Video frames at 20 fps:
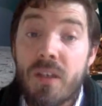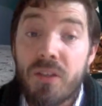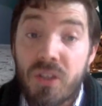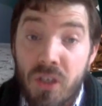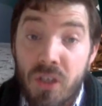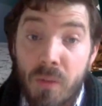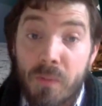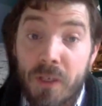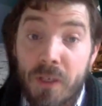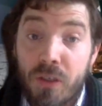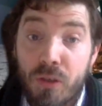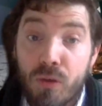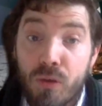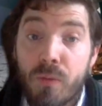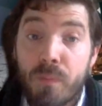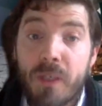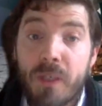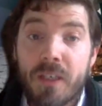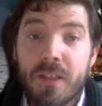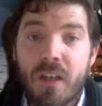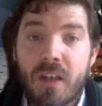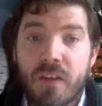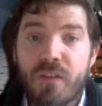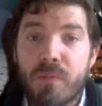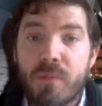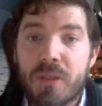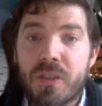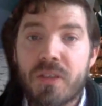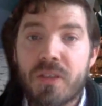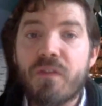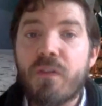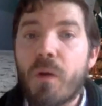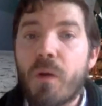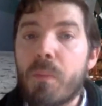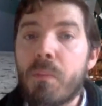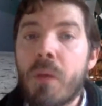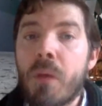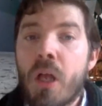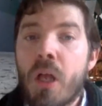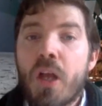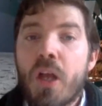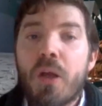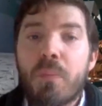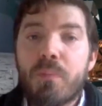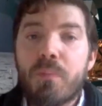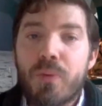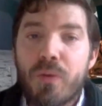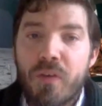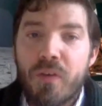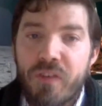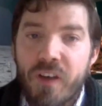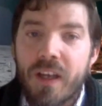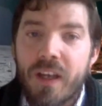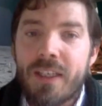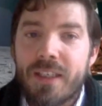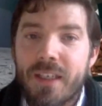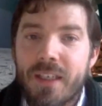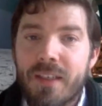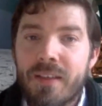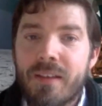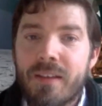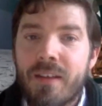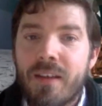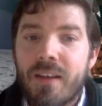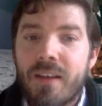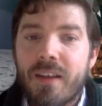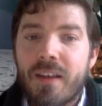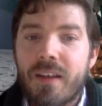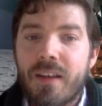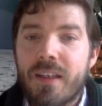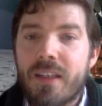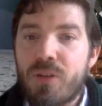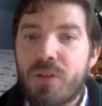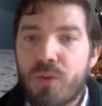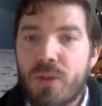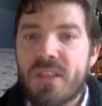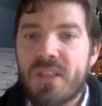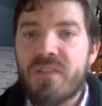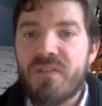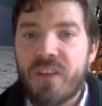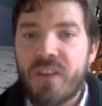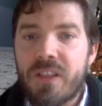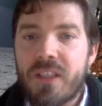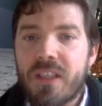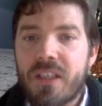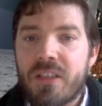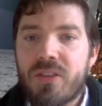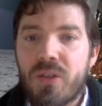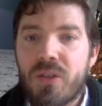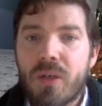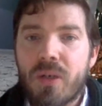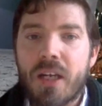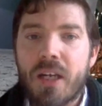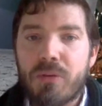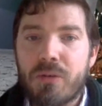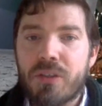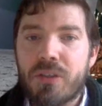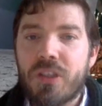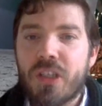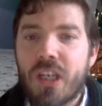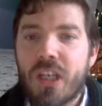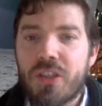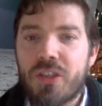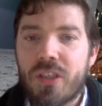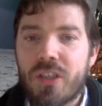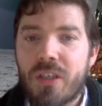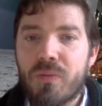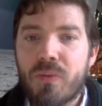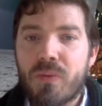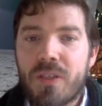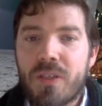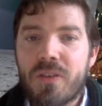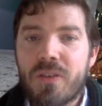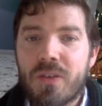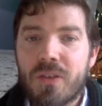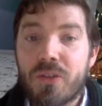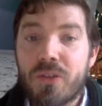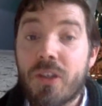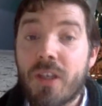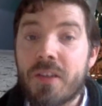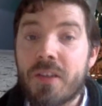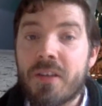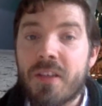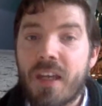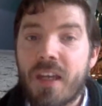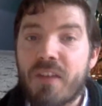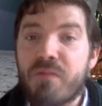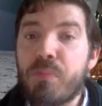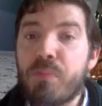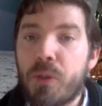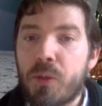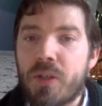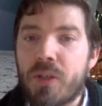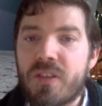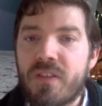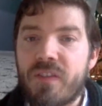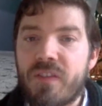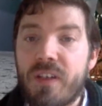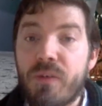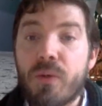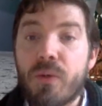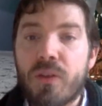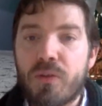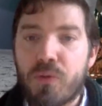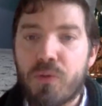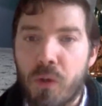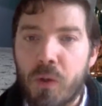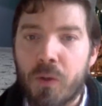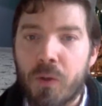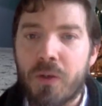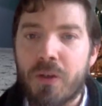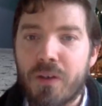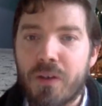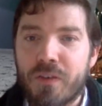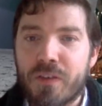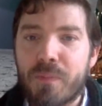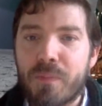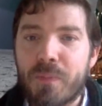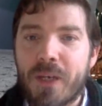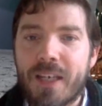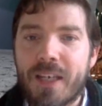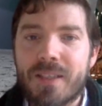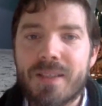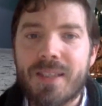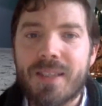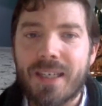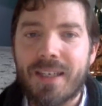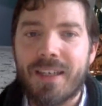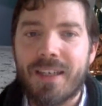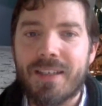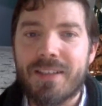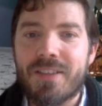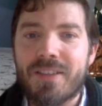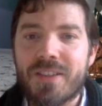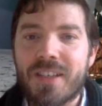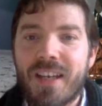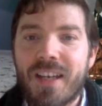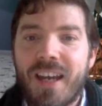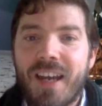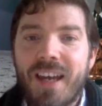stopping European governments from providing increased funding to higher education and research that they have progressively withdrawn over the past decades,